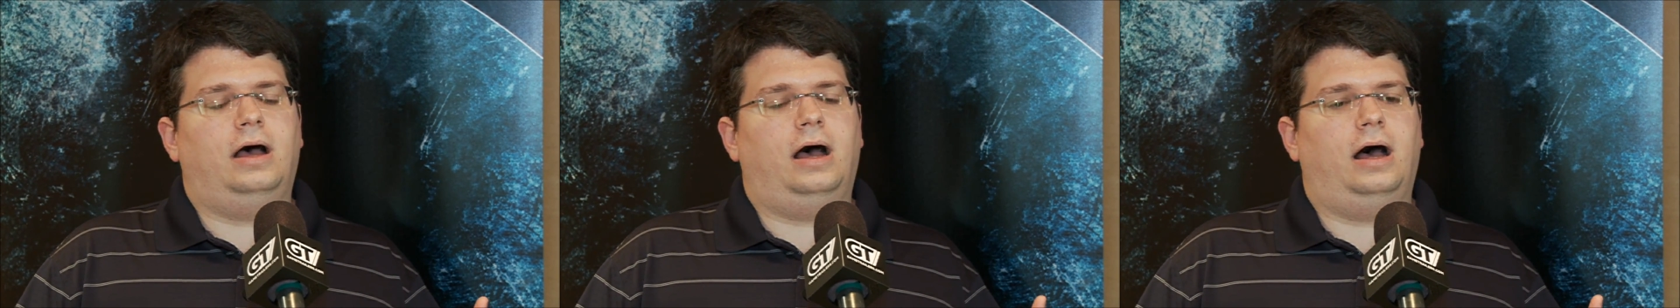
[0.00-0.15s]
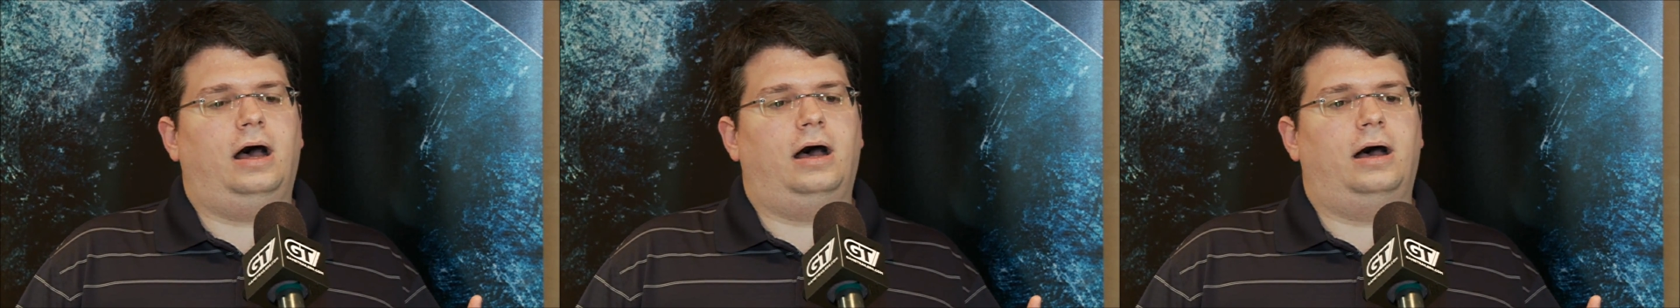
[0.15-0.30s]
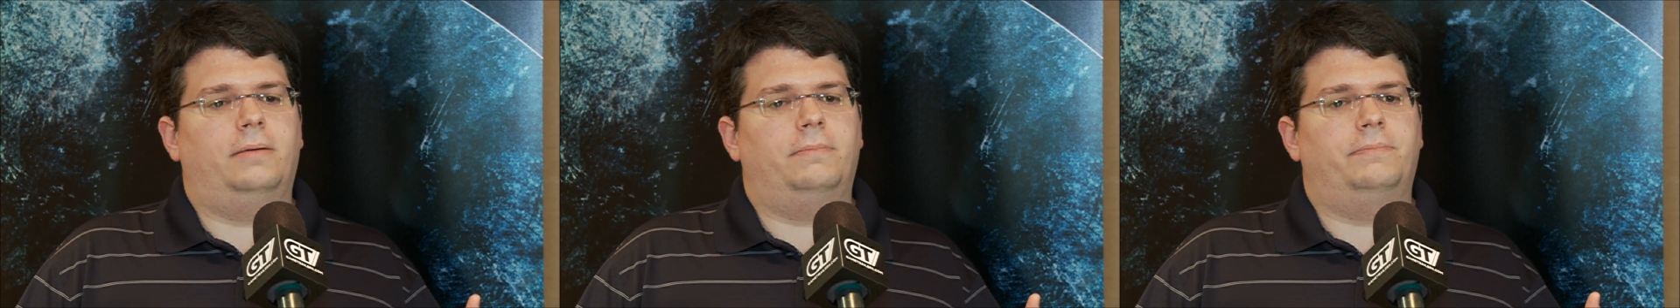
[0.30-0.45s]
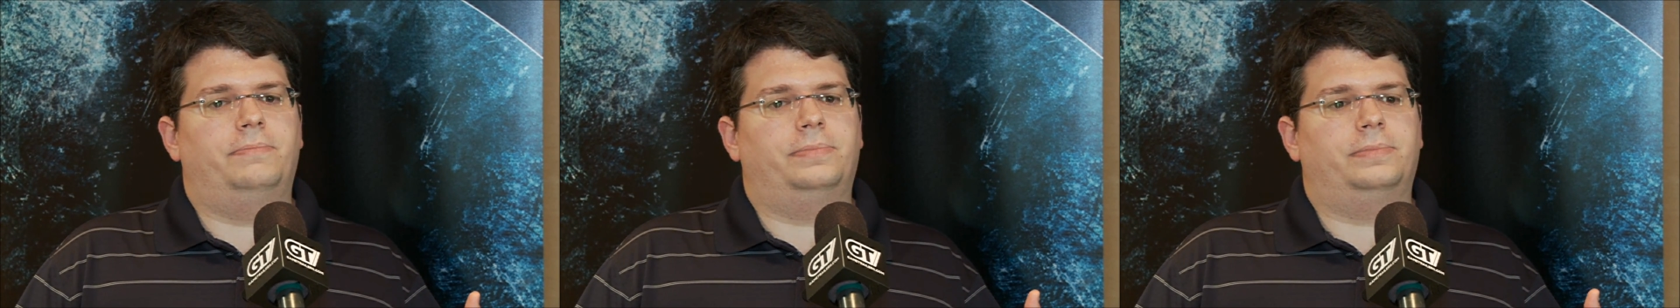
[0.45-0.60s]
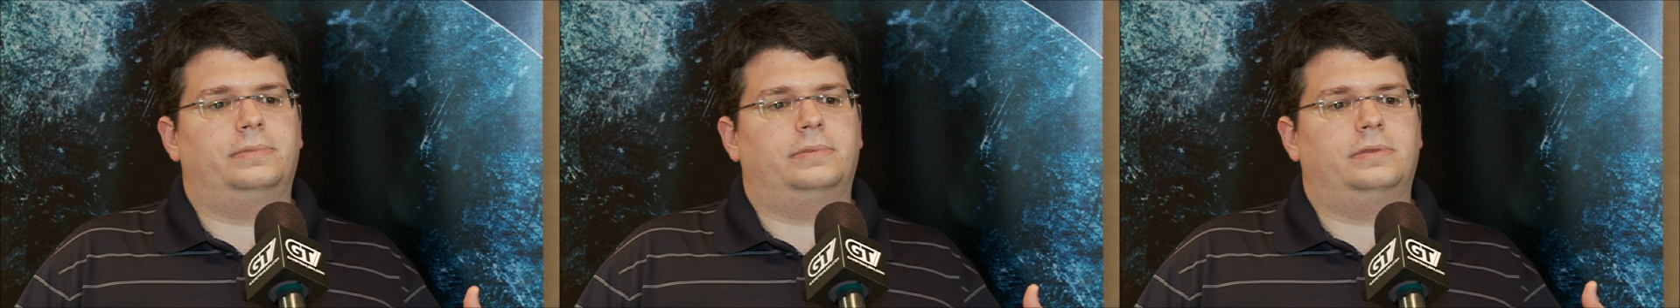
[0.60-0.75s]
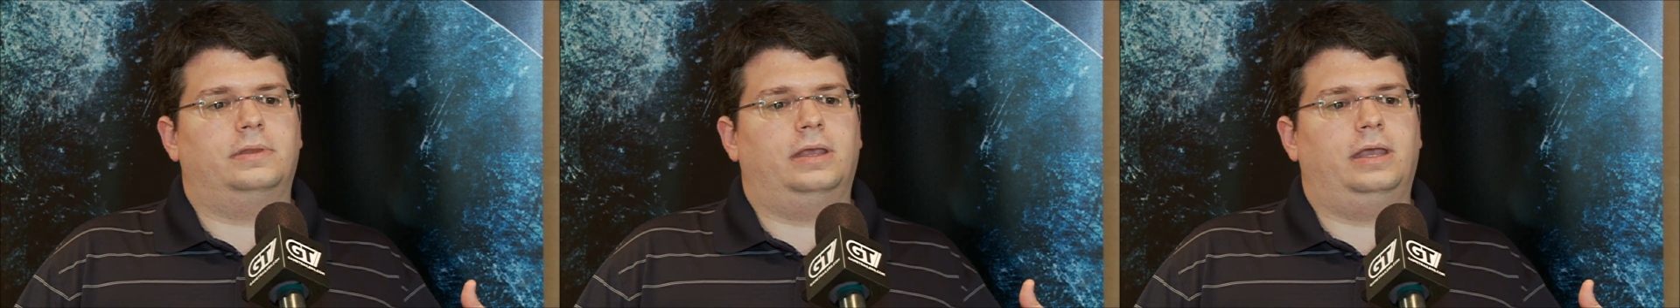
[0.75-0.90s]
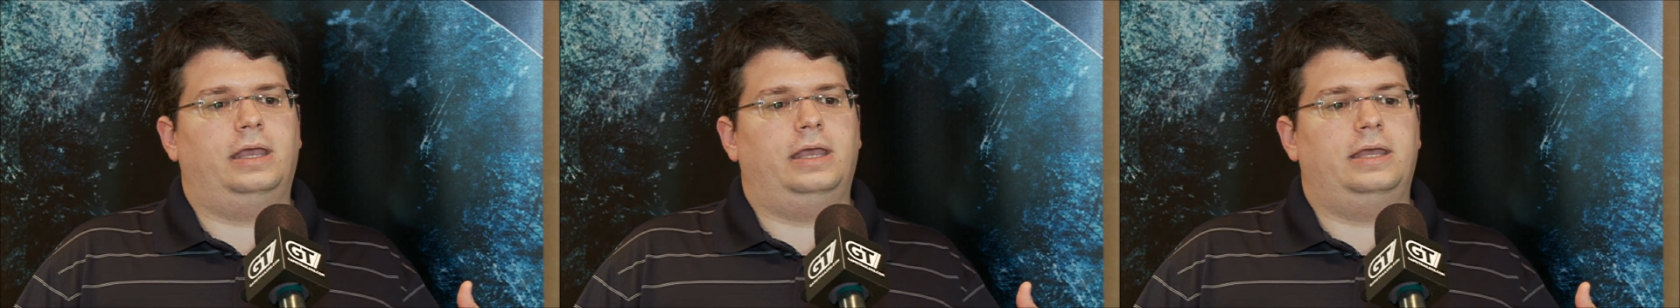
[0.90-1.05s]

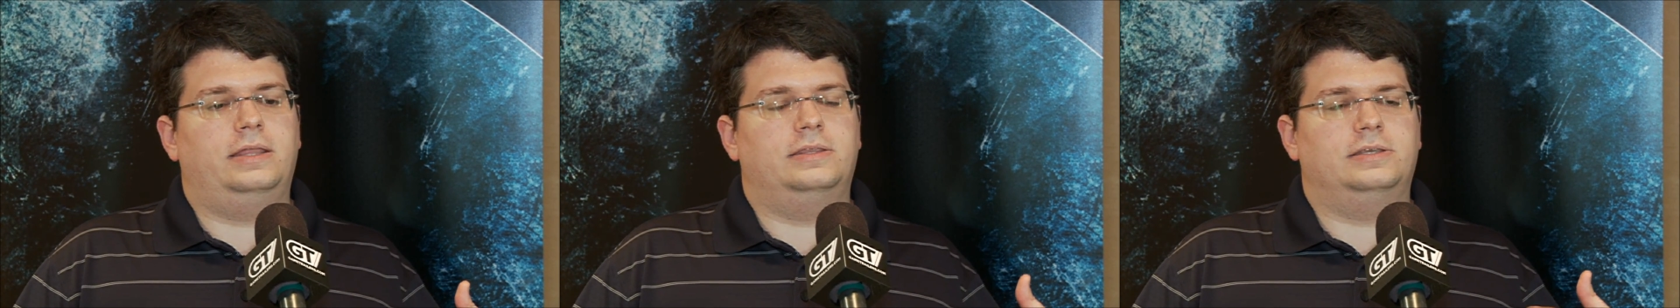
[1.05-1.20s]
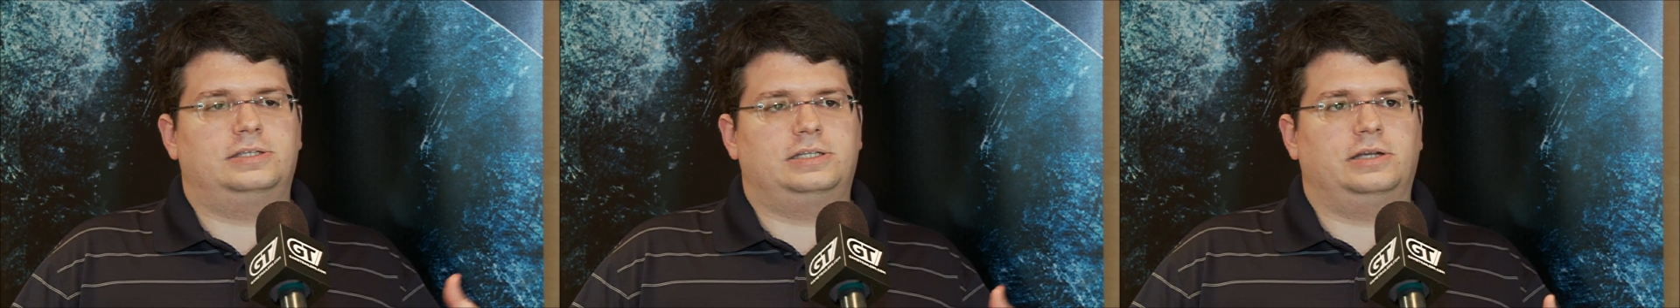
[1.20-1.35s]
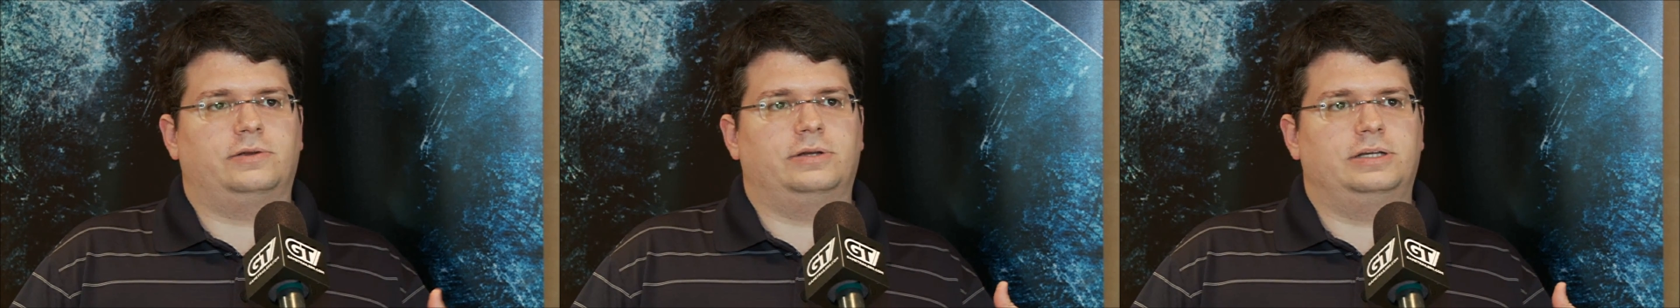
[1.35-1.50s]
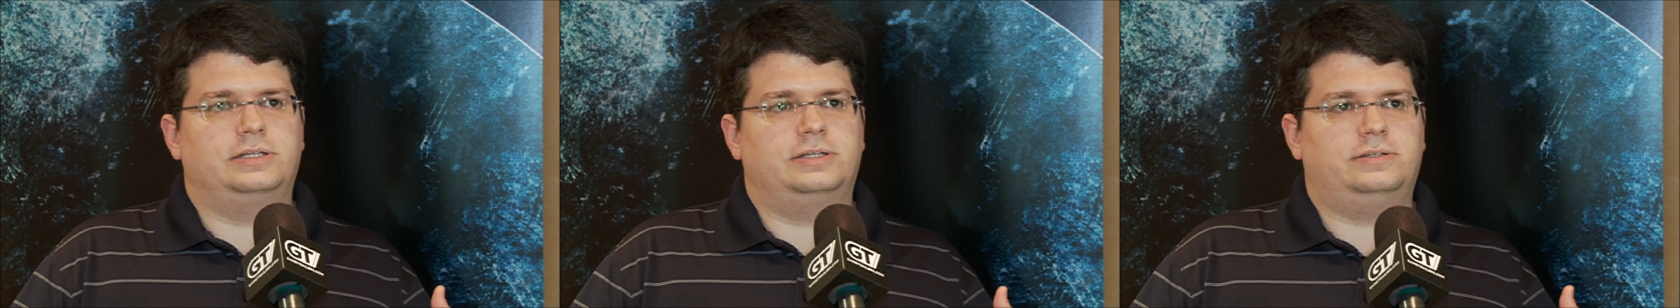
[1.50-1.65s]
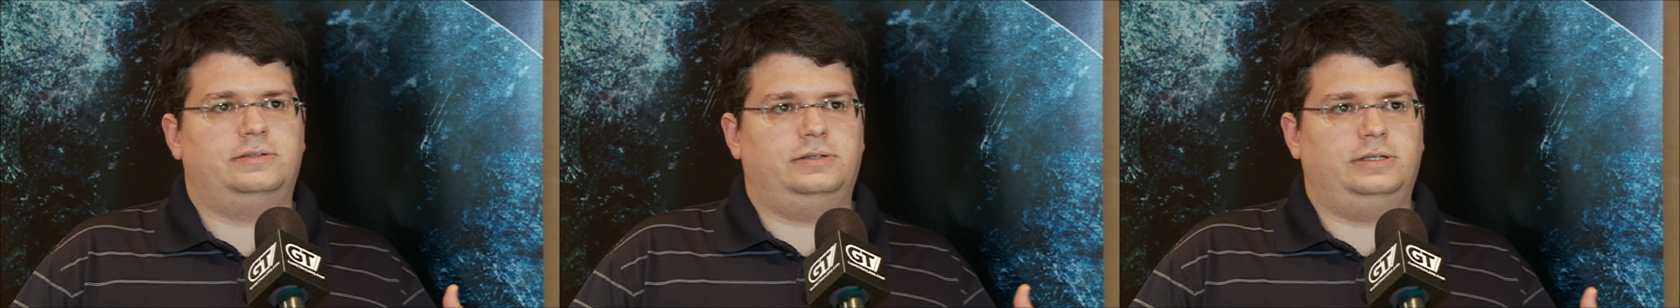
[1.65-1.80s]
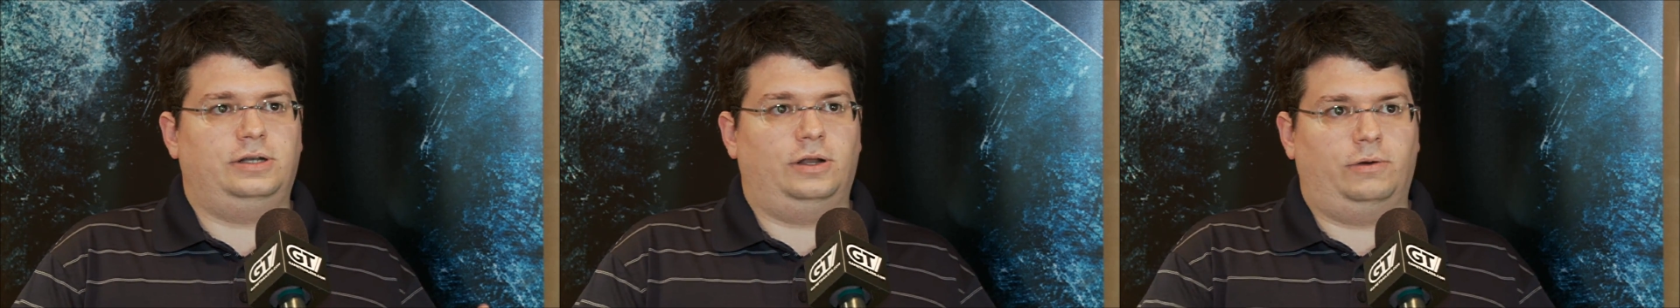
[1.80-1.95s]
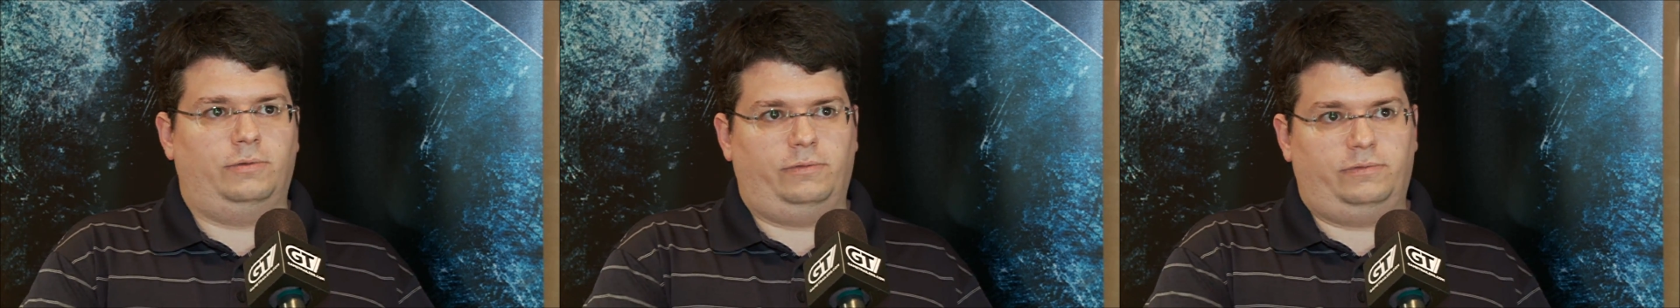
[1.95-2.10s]
in the series,
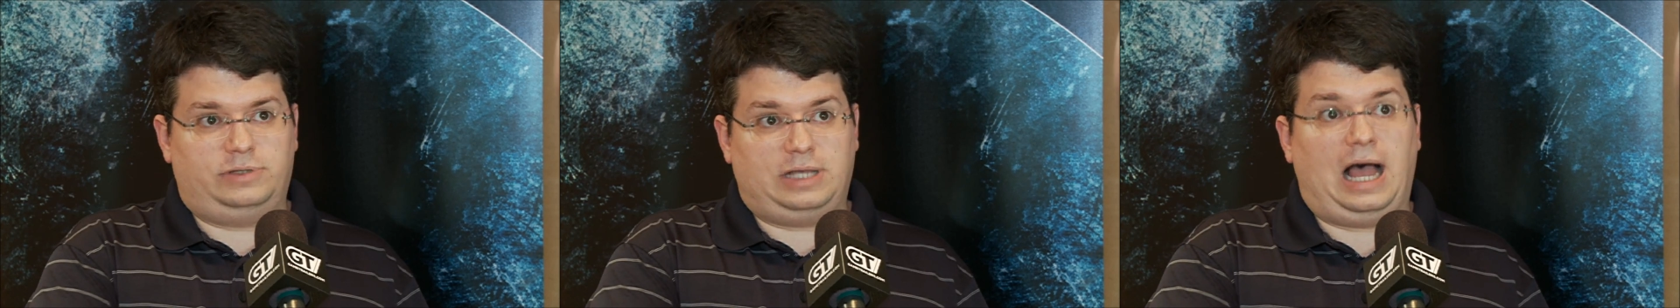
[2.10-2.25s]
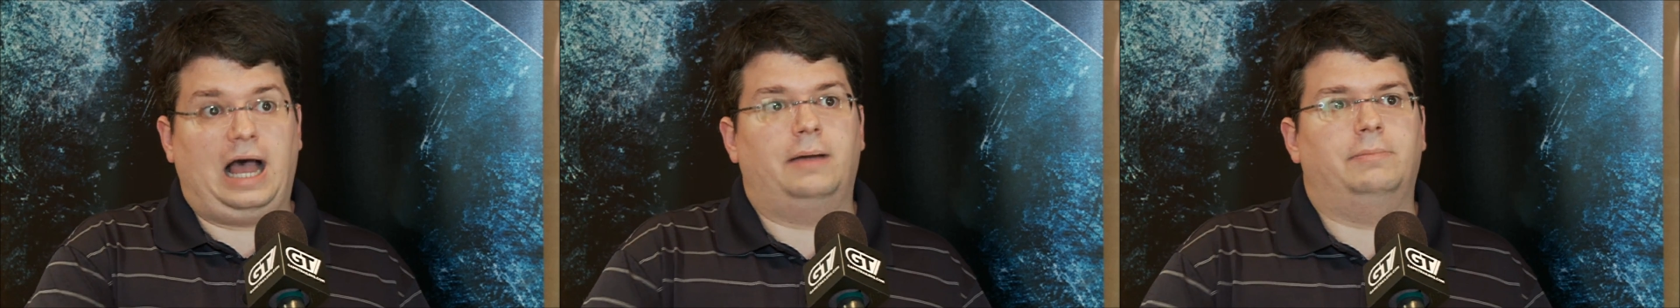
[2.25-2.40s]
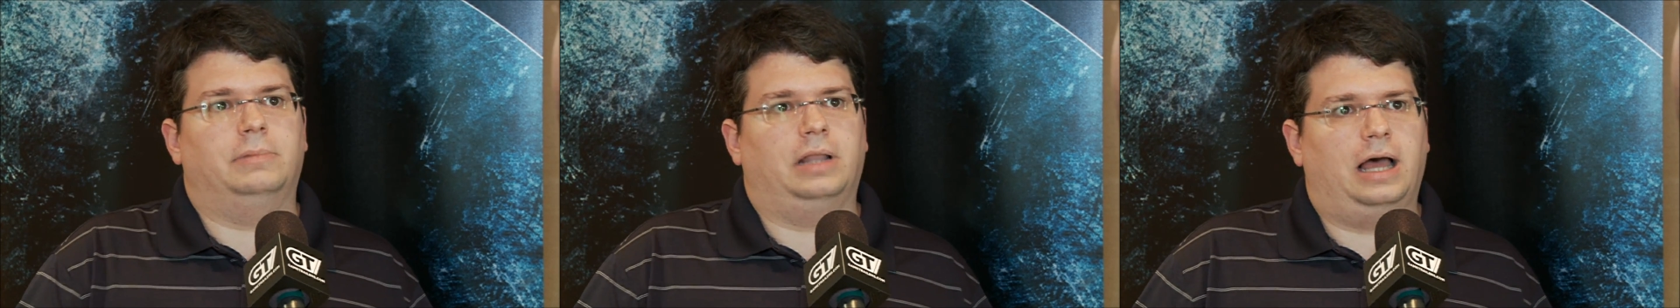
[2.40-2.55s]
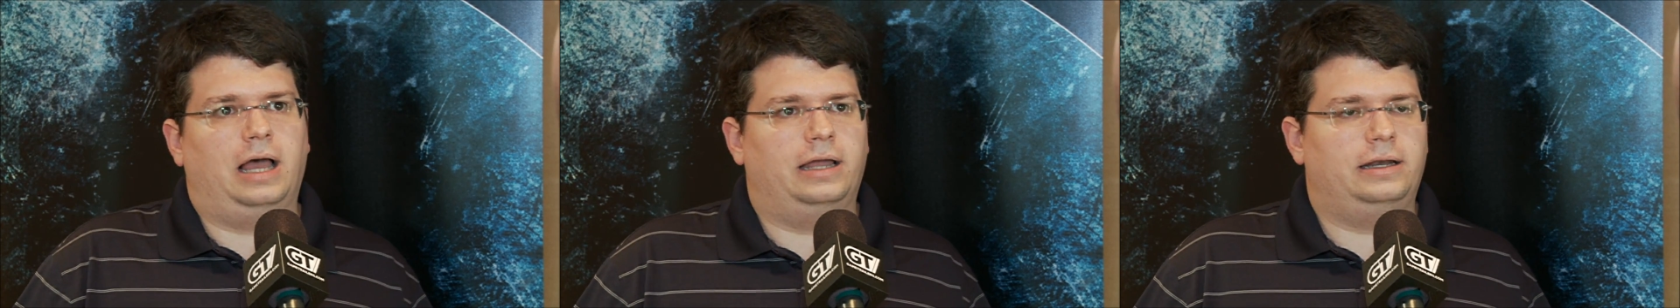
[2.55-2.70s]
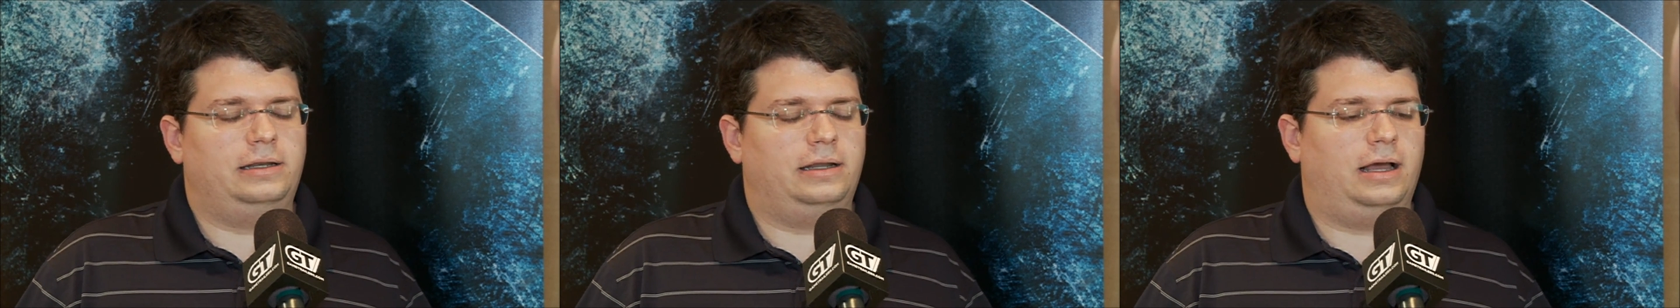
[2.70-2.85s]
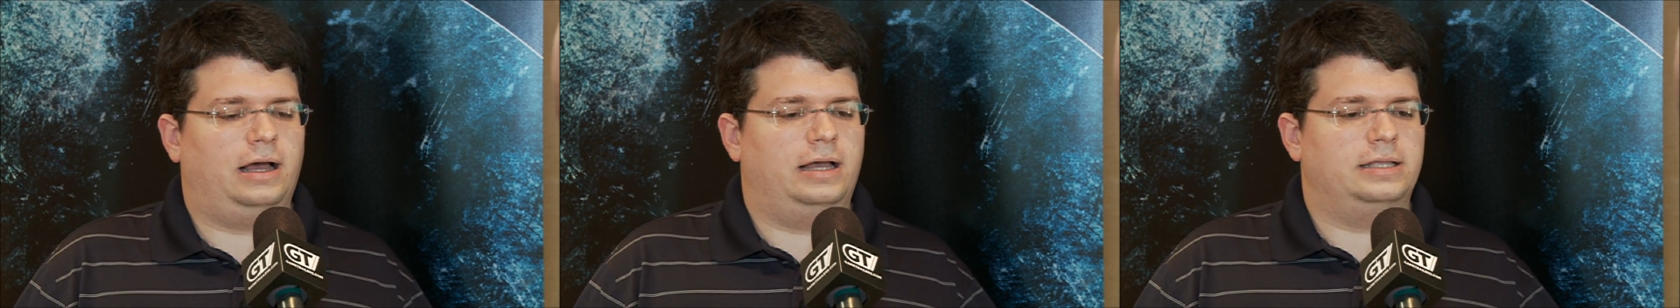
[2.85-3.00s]
timeline.